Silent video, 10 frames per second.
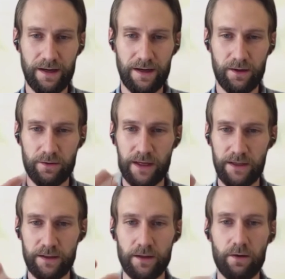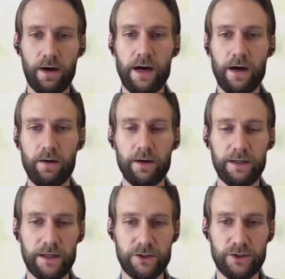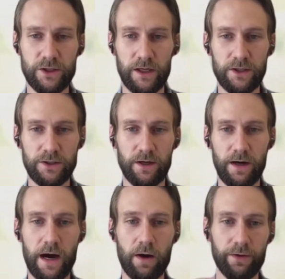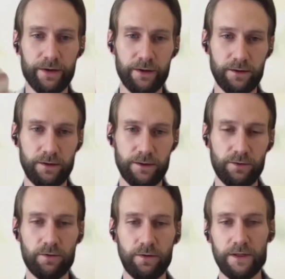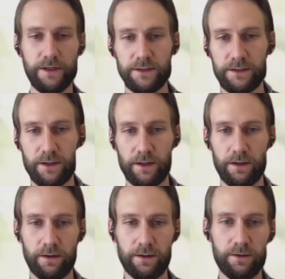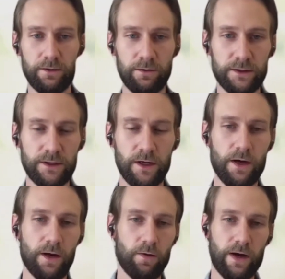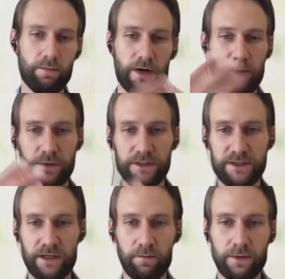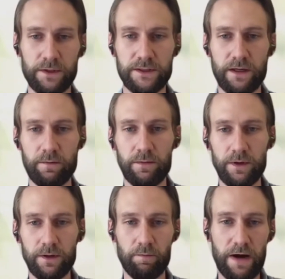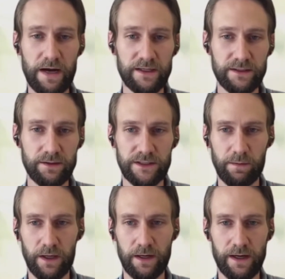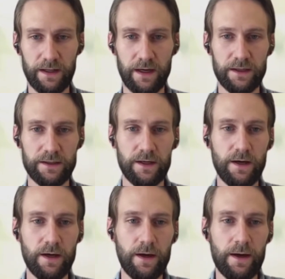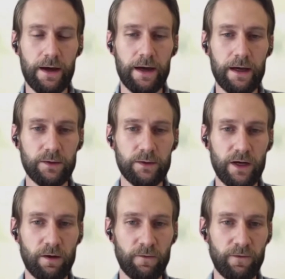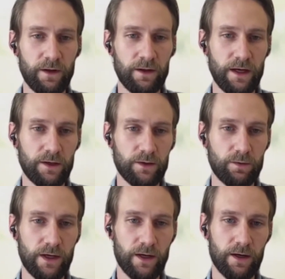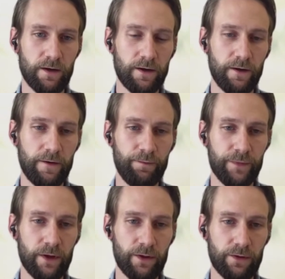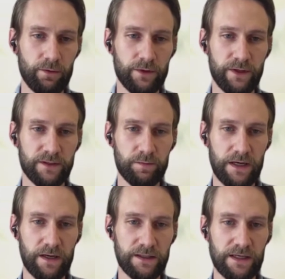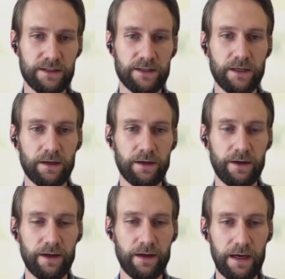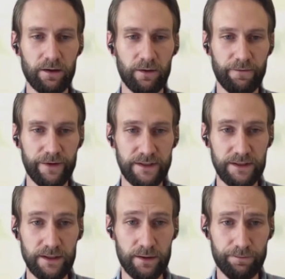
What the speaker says: great know-how and exchange or how the tool is used, where might be some bugs or something like that. And we're confident that we are through this beta testing end of this year